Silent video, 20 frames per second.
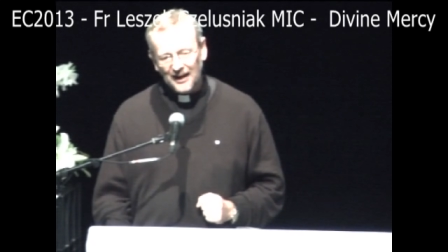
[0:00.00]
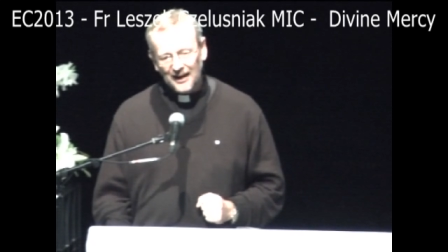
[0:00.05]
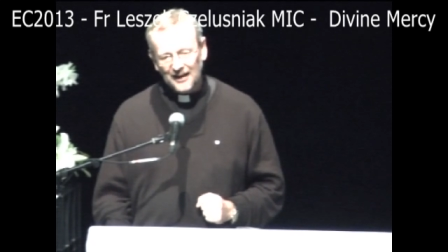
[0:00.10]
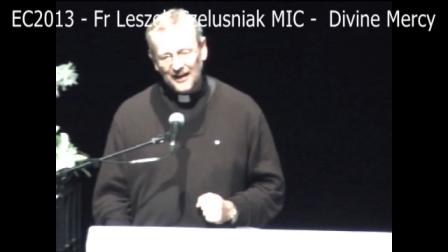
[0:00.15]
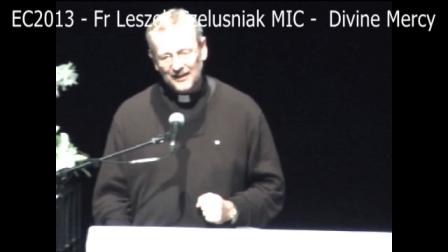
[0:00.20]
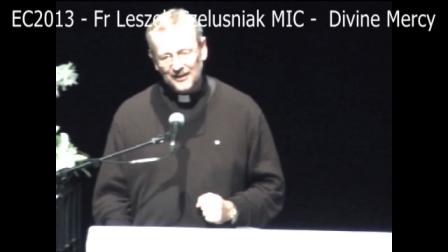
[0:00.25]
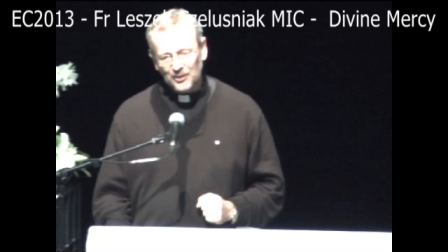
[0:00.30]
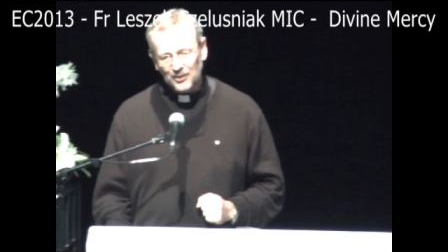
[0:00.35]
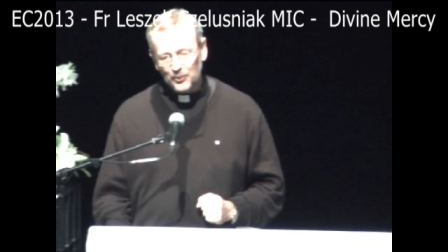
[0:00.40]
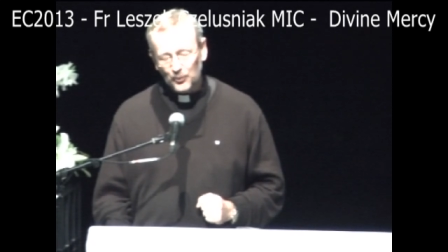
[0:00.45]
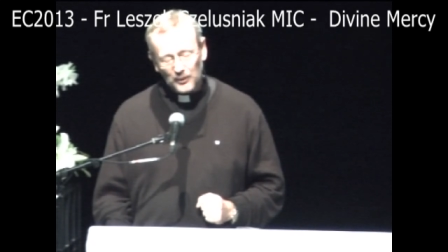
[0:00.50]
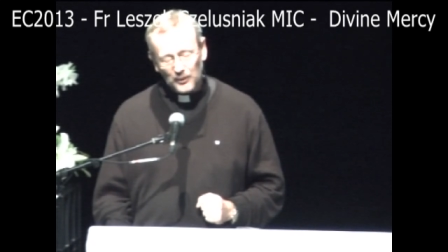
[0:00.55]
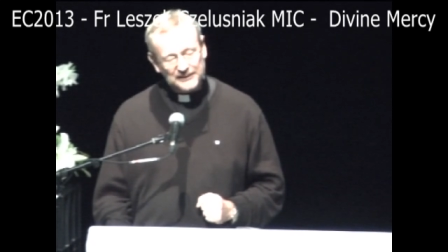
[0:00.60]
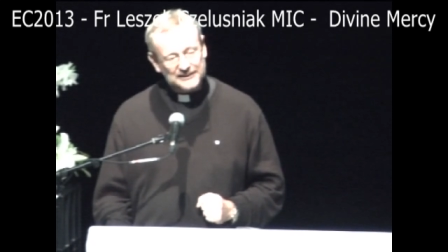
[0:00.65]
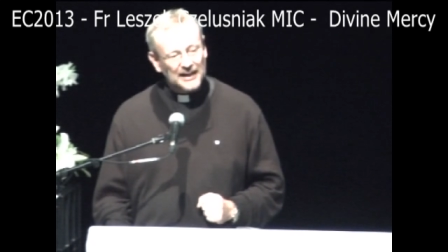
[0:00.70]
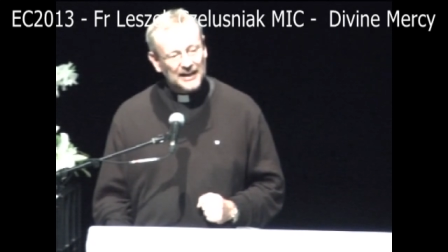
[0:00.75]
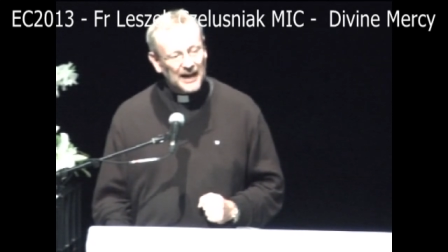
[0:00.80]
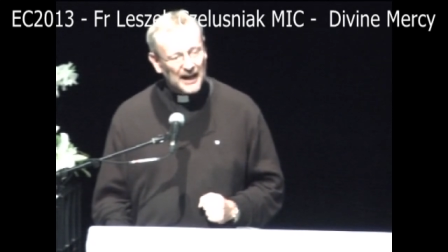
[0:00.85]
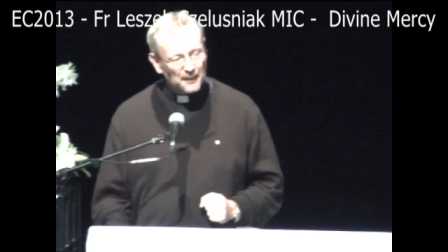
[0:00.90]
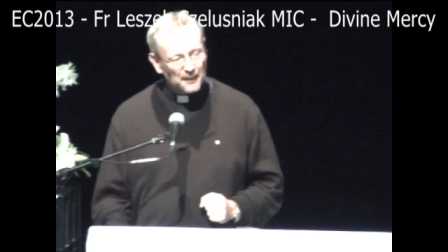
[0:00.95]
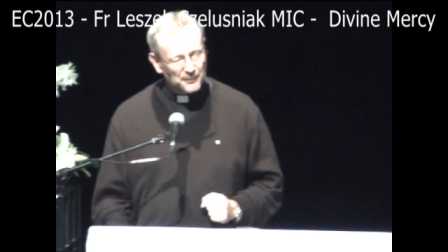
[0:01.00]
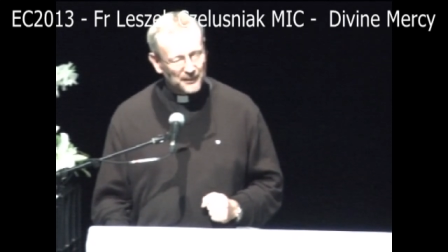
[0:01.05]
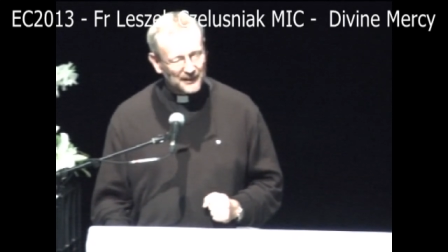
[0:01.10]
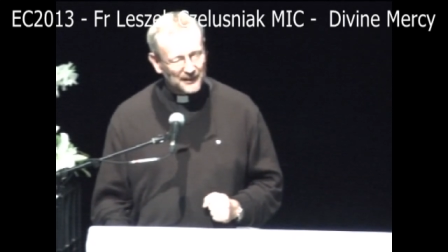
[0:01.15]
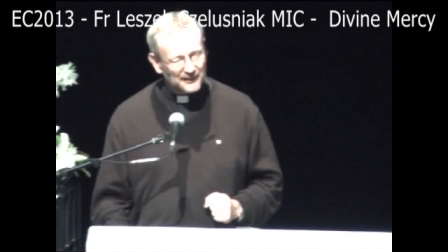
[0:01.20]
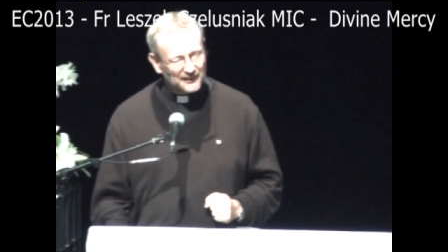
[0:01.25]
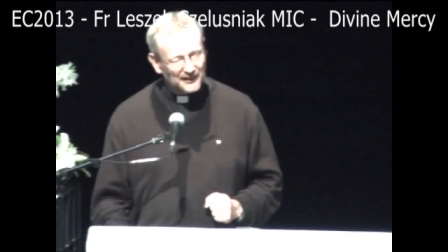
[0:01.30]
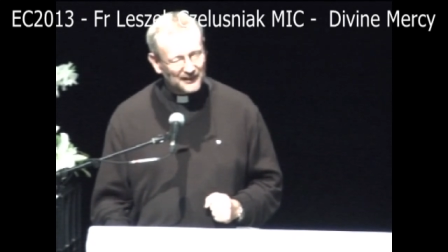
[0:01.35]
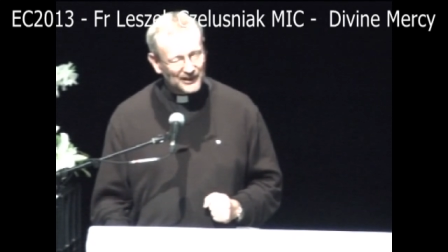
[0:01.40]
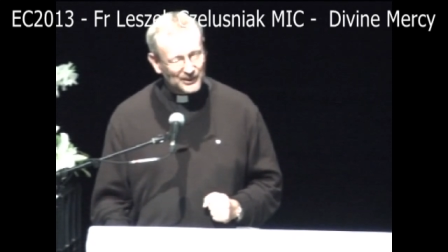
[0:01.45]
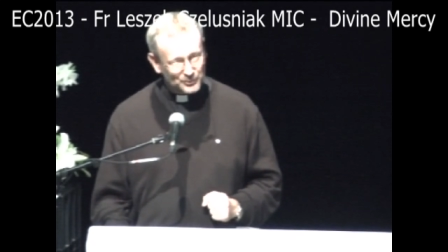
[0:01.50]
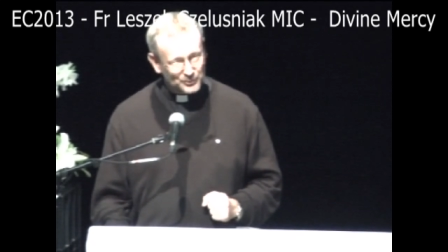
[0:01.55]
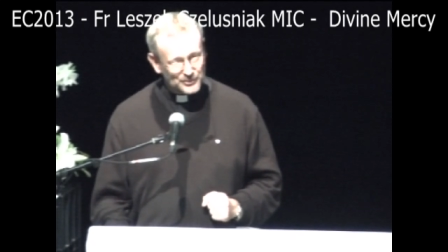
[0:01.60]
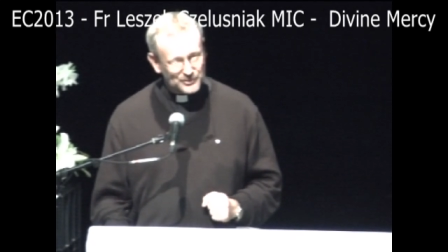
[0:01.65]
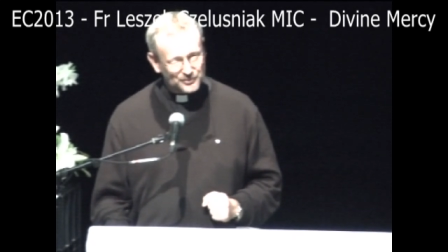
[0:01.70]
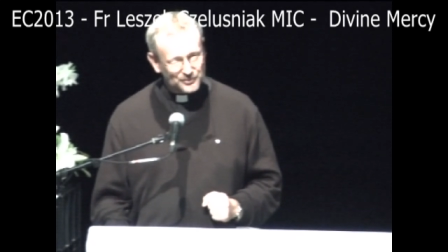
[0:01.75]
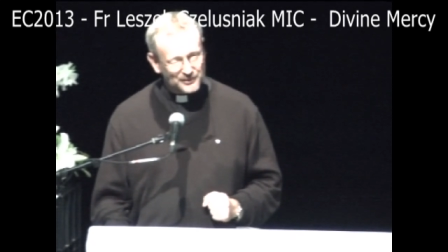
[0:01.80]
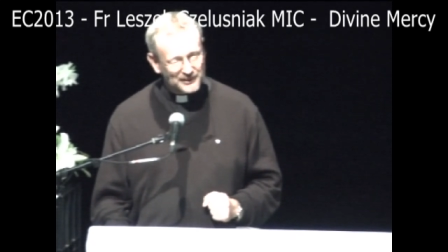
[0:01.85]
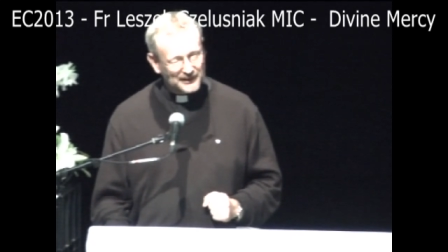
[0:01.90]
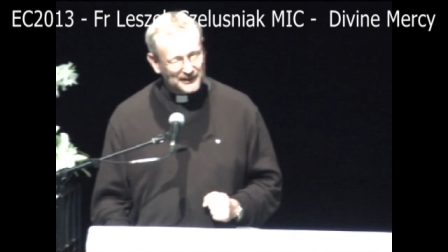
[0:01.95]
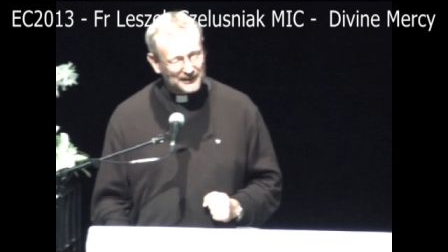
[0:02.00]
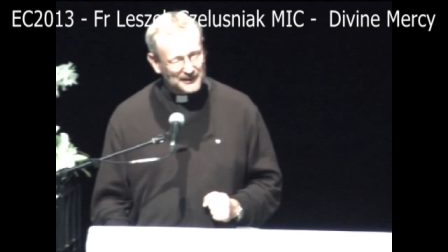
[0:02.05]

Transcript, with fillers: And what's happened? It was really